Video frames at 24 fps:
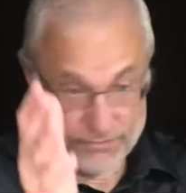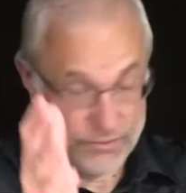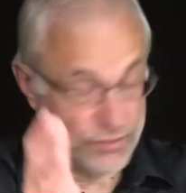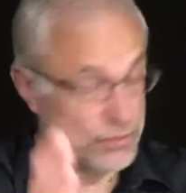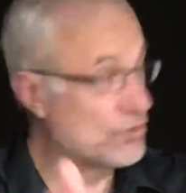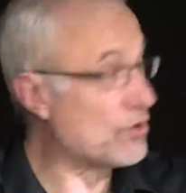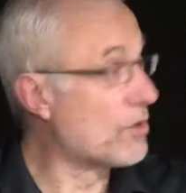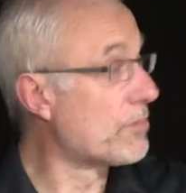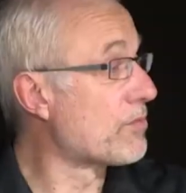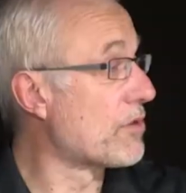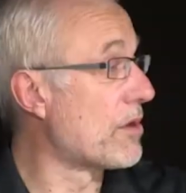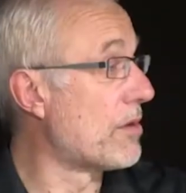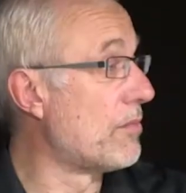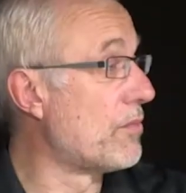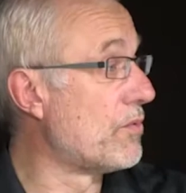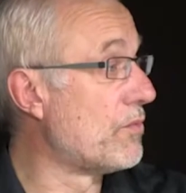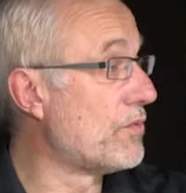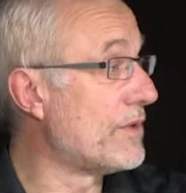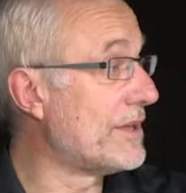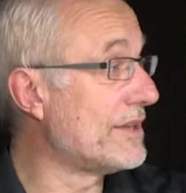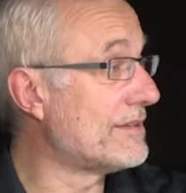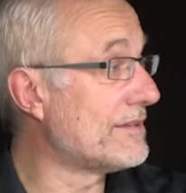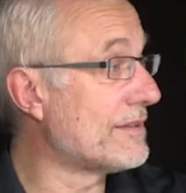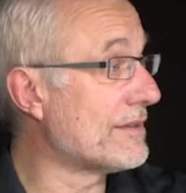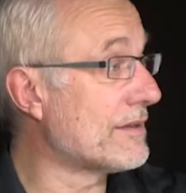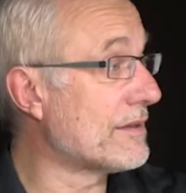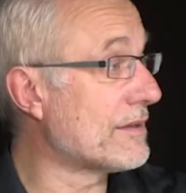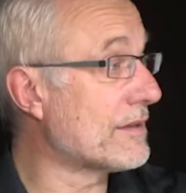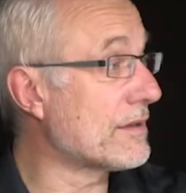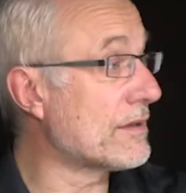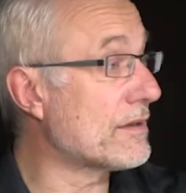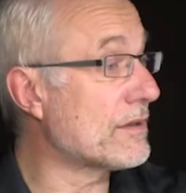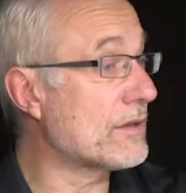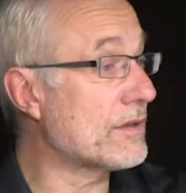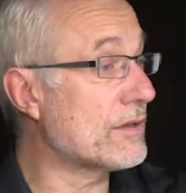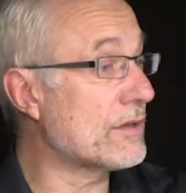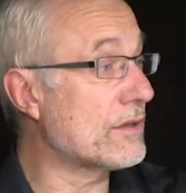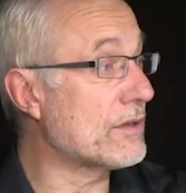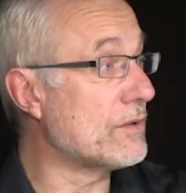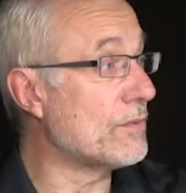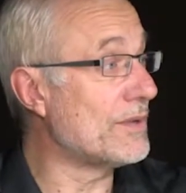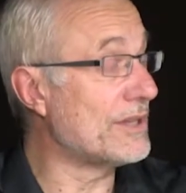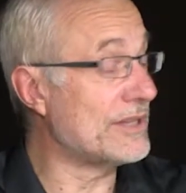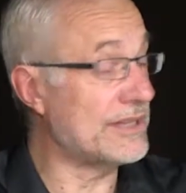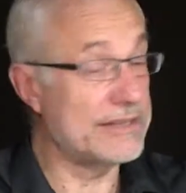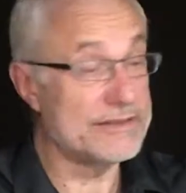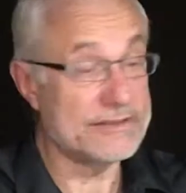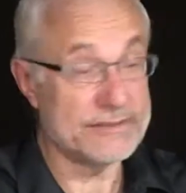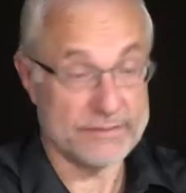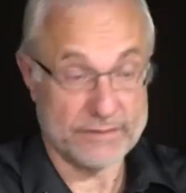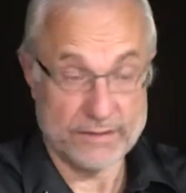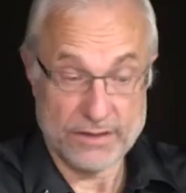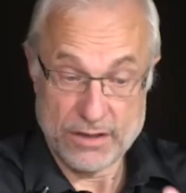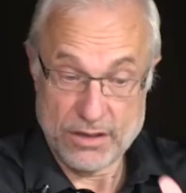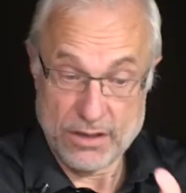no problem with it.